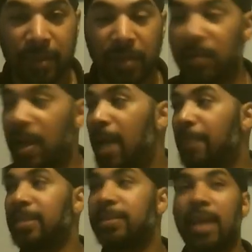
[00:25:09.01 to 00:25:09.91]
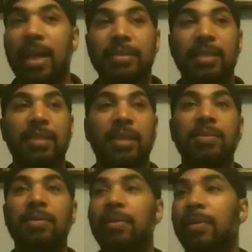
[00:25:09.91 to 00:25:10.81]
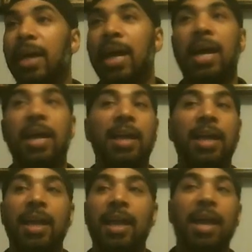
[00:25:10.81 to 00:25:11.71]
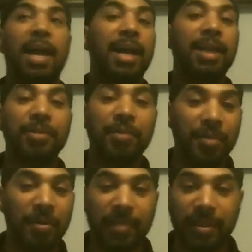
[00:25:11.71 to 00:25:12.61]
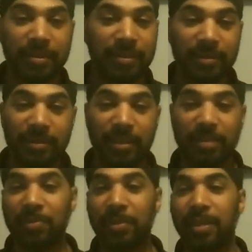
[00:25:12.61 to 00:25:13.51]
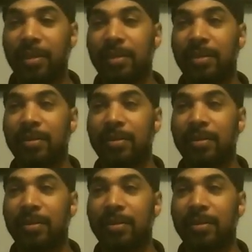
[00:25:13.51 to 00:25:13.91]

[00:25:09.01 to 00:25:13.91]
Do you know how many times I say, you know what? I ain't doing no message this week.